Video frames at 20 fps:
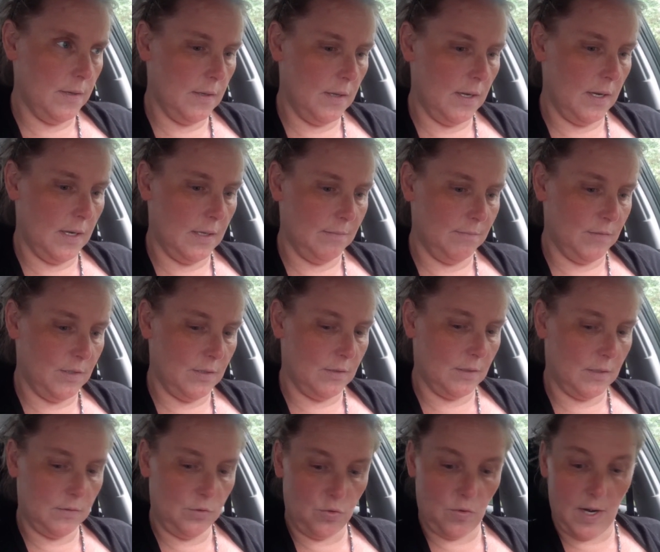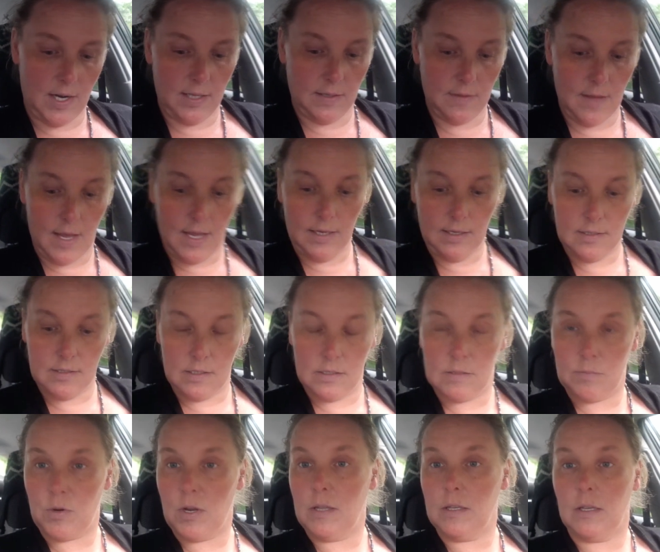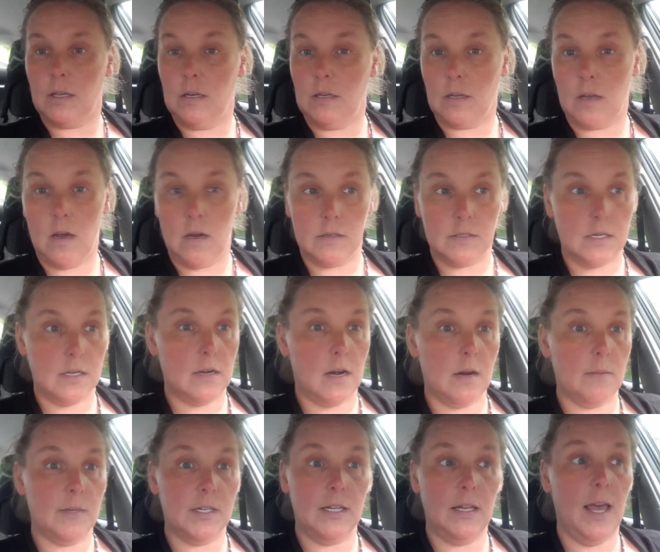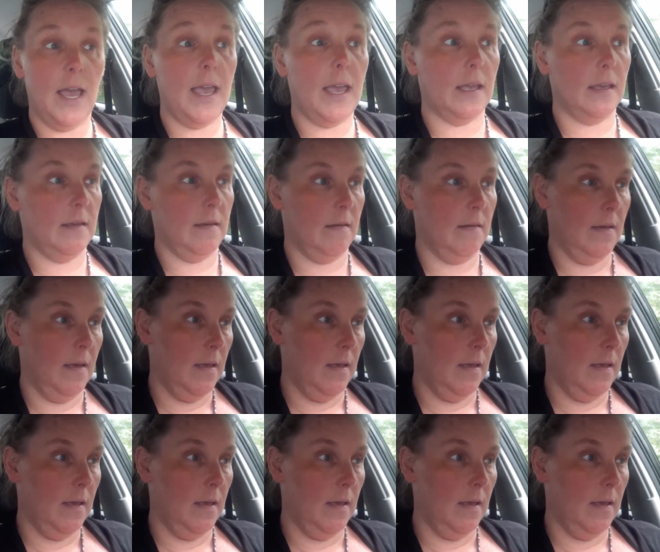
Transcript: And I'm dreading that because it's probably going to cost an arm and a leg.